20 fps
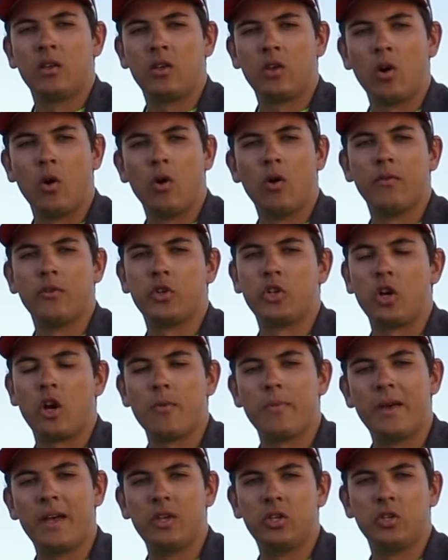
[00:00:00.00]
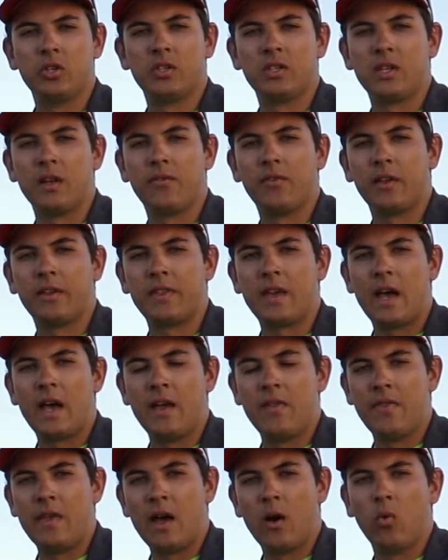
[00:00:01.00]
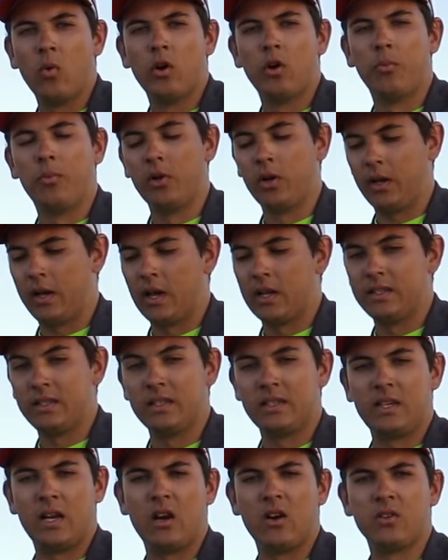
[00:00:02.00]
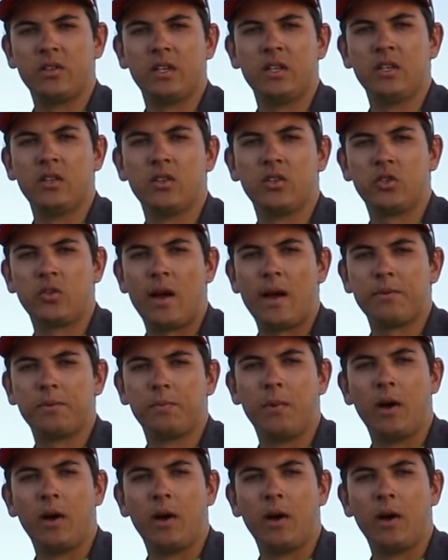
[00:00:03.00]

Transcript: go over sharp edges, stuff like that, and that will put cuts and tears into the straps.